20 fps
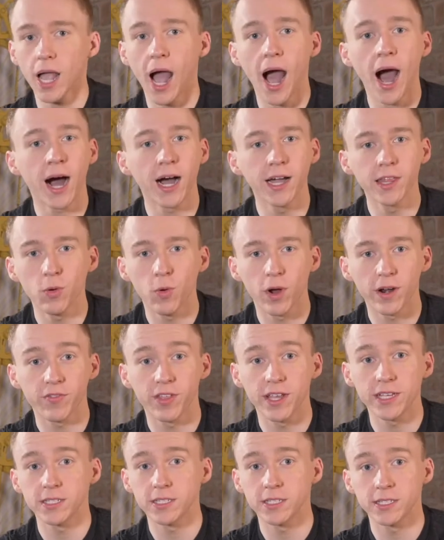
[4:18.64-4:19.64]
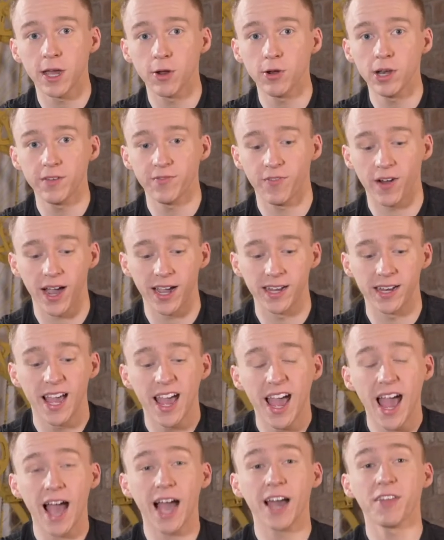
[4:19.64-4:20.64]
Either one of these is totally fine.
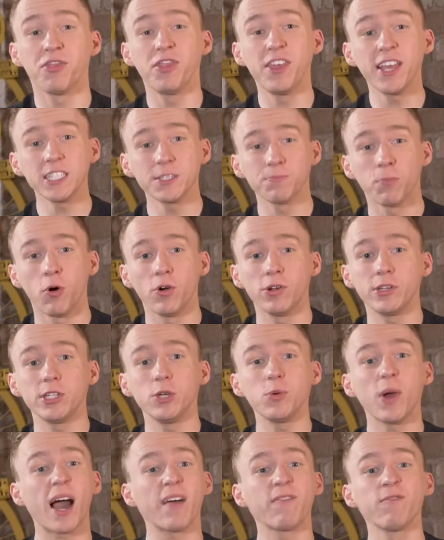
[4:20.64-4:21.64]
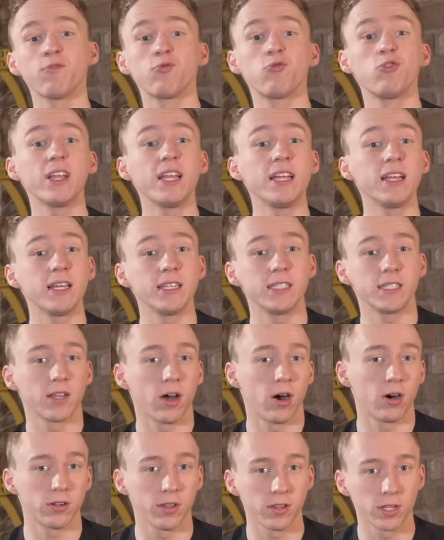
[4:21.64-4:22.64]
At this point, you haven't really
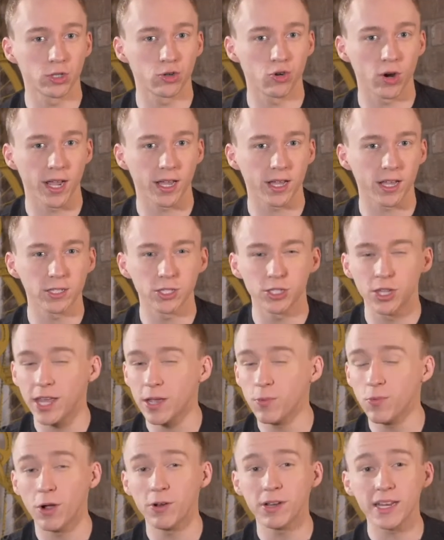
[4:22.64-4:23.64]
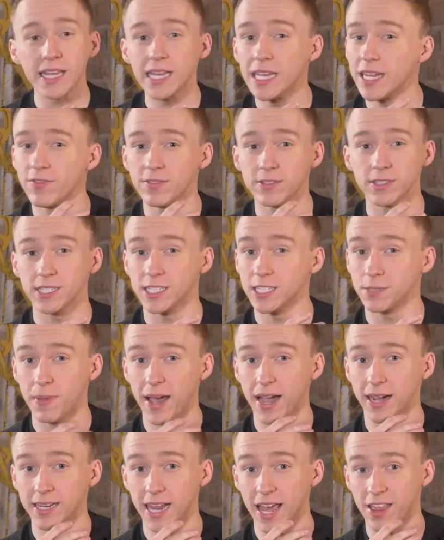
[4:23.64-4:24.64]
started the trick, so they won't even
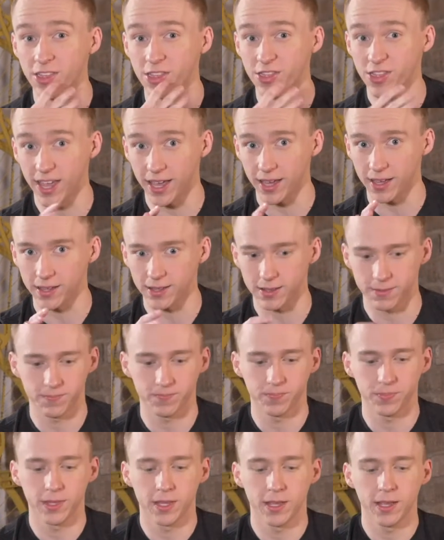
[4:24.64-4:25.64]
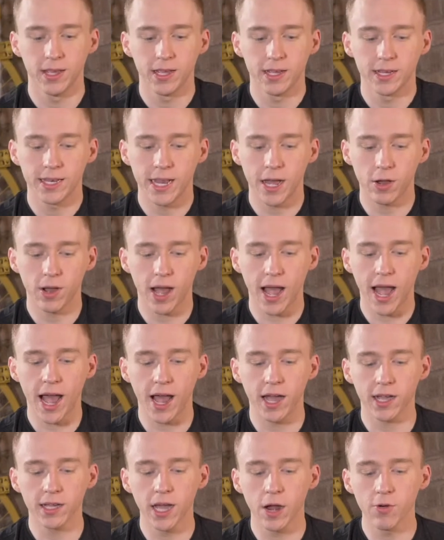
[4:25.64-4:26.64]
suspect a thing. Now,
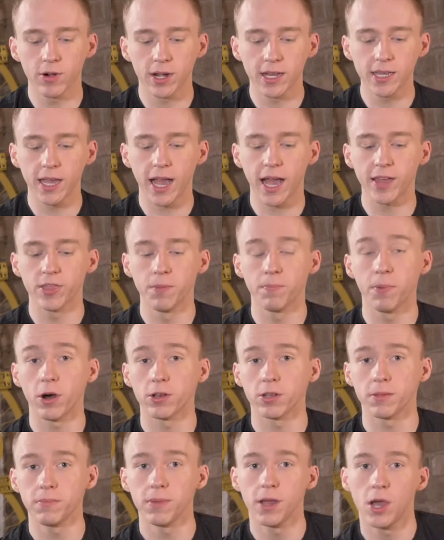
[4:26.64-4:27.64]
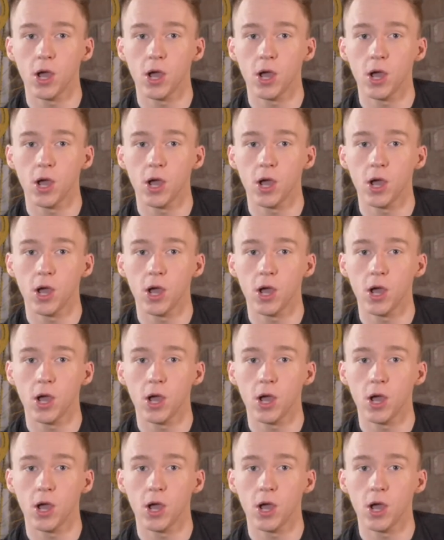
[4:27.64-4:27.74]
currently at the bottom,